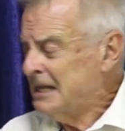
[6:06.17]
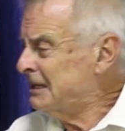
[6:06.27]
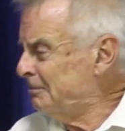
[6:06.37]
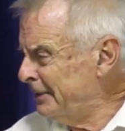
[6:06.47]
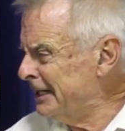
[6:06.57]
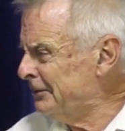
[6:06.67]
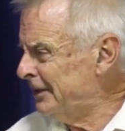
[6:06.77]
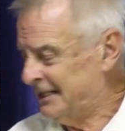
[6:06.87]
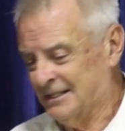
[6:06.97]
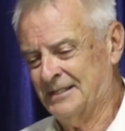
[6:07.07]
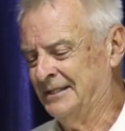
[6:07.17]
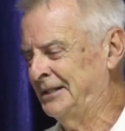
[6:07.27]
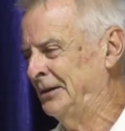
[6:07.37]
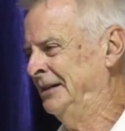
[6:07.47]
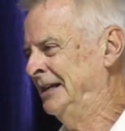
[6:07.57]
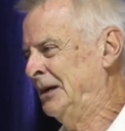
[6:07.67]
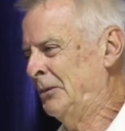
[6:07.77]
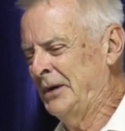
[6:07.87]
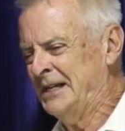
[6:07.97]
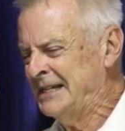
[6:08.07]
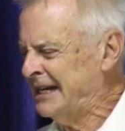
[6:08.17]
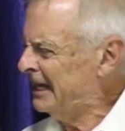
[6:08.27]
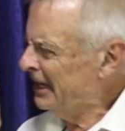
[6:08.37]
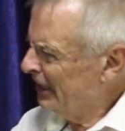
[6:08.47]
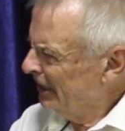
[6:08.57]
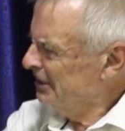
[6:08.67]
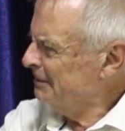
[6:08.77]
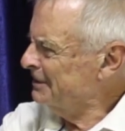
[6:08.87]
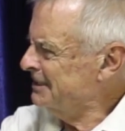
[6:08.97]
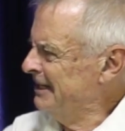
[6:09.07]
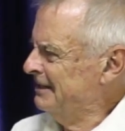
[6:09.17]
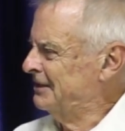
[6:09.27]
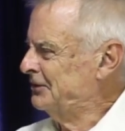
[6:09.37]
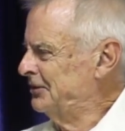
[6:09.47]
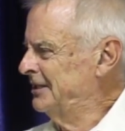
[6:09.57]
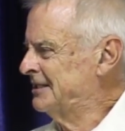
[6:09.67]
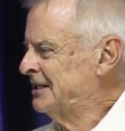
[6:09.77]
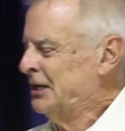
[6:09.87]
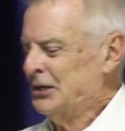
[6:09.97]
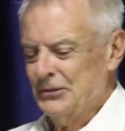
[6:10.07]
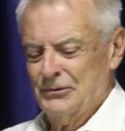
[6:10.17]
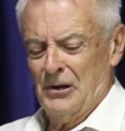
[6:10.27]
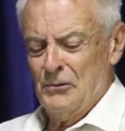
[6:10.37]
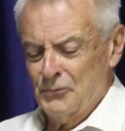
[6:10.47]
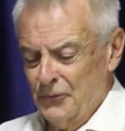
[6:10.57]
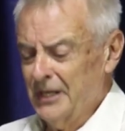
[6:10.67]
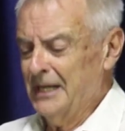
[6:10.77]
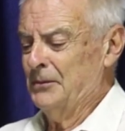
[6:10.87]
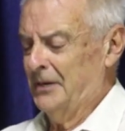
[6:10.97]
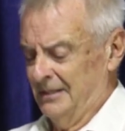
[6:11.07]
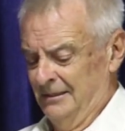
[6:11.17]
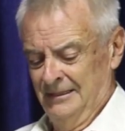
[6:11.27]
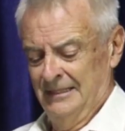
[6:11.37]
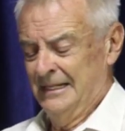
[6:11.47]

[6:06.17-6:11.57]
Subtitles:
The bigger ones. You know, we can get 100% of the trees to grow really well